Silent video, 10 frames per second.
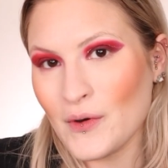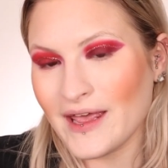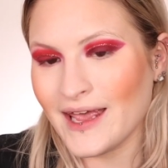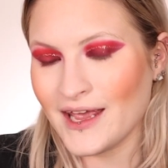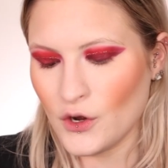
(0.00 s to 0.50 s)
go
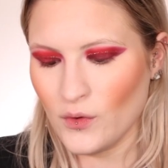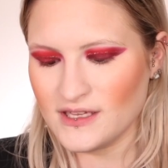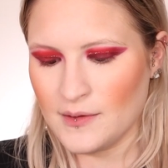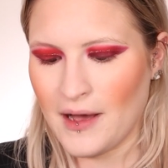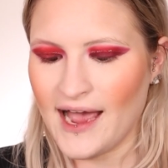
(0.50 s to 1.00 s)
in with
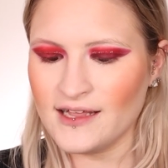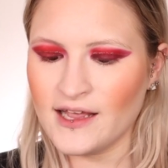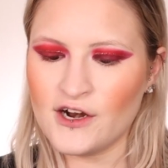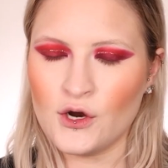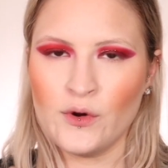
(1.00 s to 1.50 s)
some
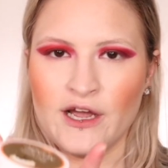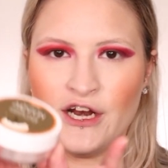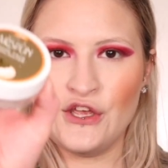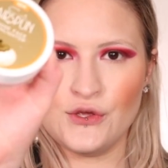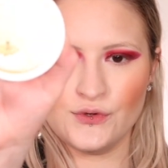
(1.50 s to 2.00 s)
highlighter. We're
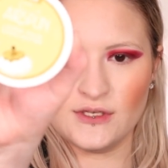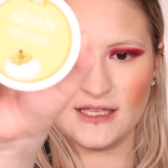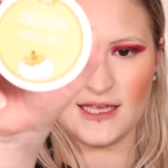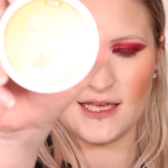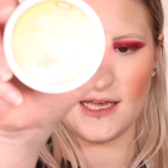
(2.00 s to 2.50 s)
gonna use
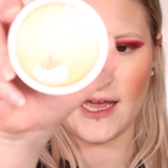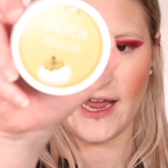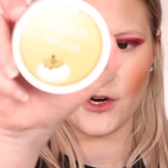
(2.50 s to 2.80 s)
the